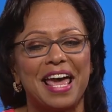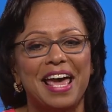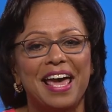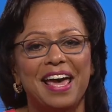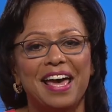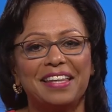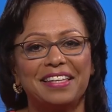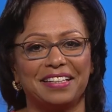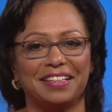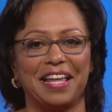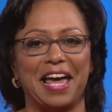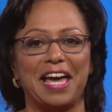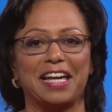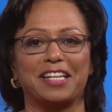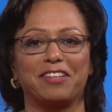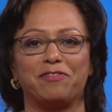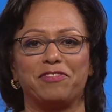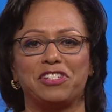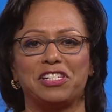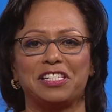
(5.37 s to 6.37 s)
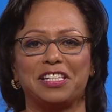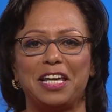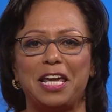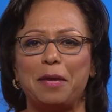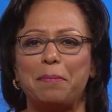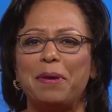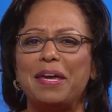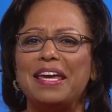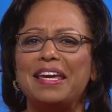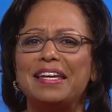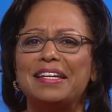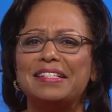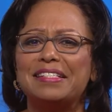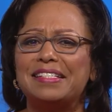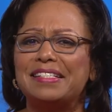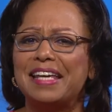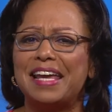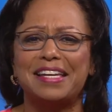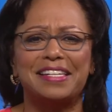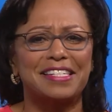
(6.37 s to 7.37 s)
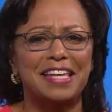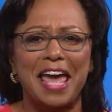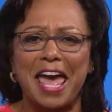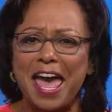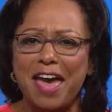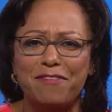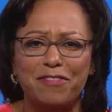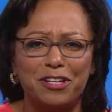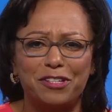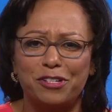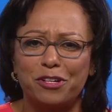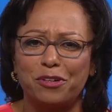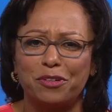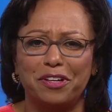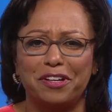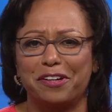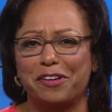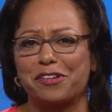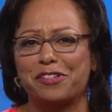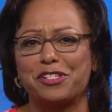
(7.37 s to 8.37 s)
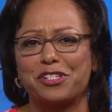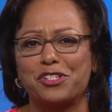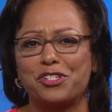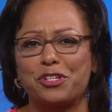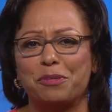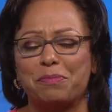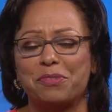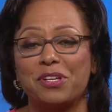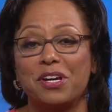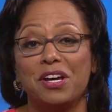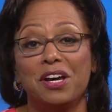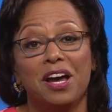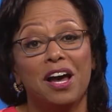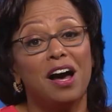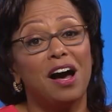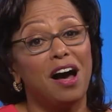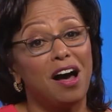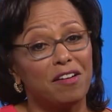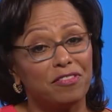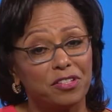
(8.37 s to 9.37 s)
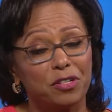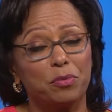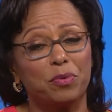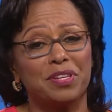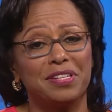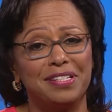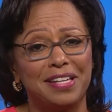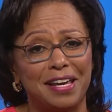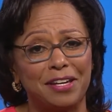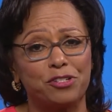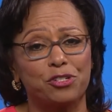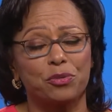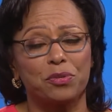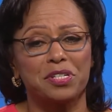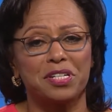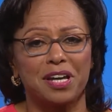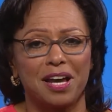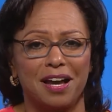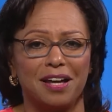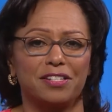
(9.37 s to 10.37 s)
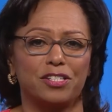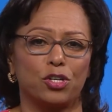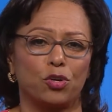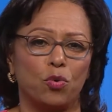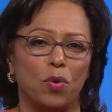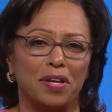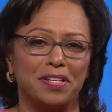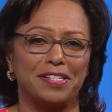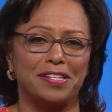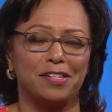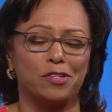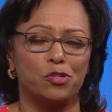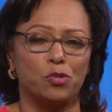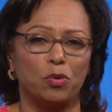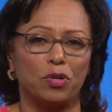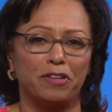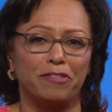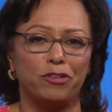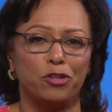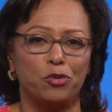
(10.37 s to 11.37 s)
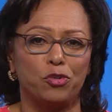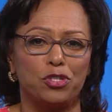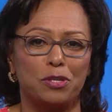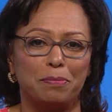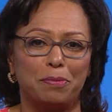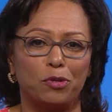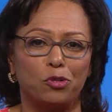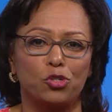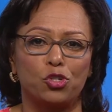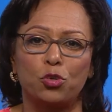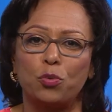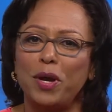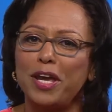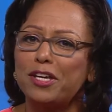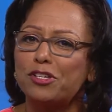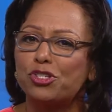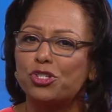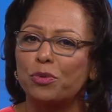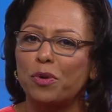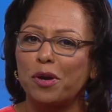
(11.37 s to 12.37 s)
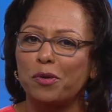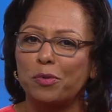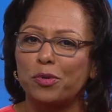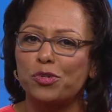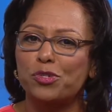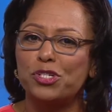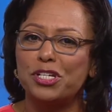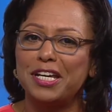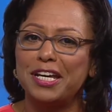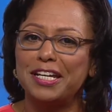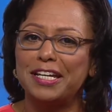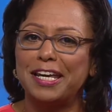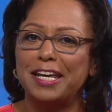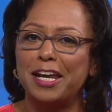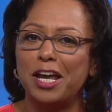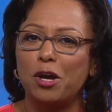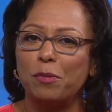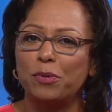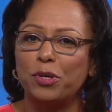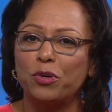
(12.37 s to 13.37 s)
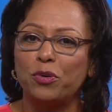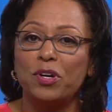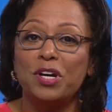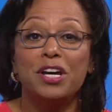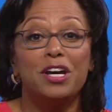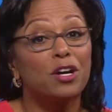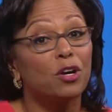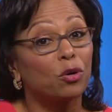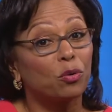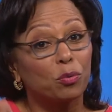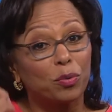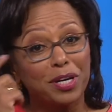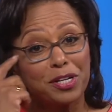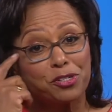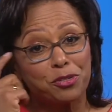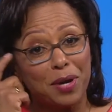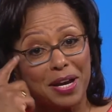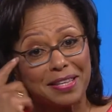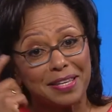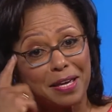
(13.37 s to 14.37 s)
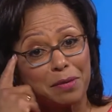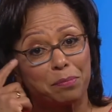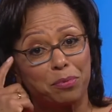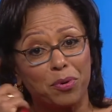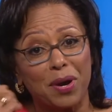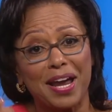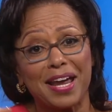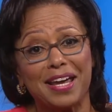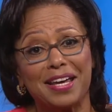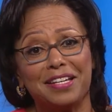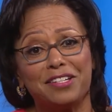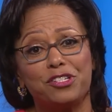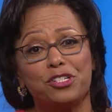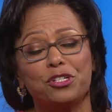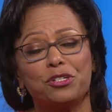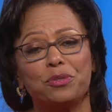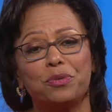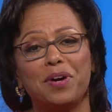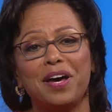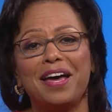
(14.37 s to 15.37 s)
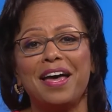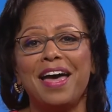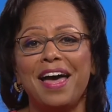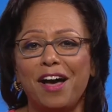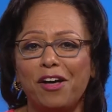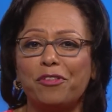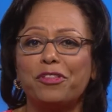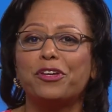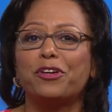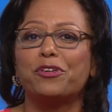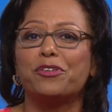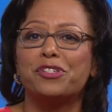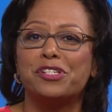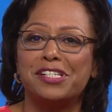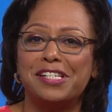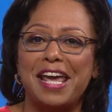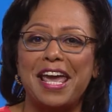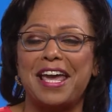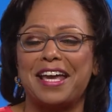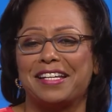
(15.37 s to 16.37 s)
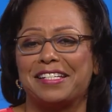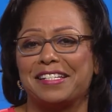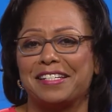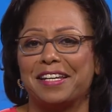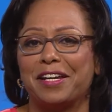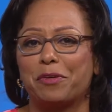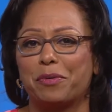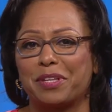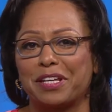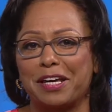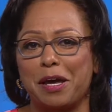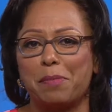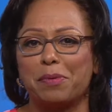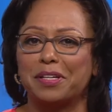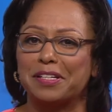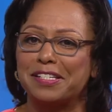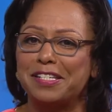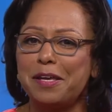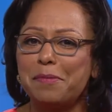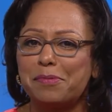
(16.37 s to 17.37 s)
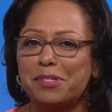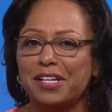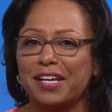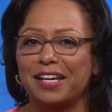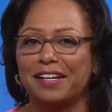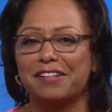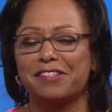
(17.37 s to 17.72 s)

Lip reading: and the lack of sleep. It takes a heavy toll on our systems, often with dangerous consequences. Well, a few simple tweaks to our routine can help you retrain that brain to a healthier state. And here with a couple of tips to get us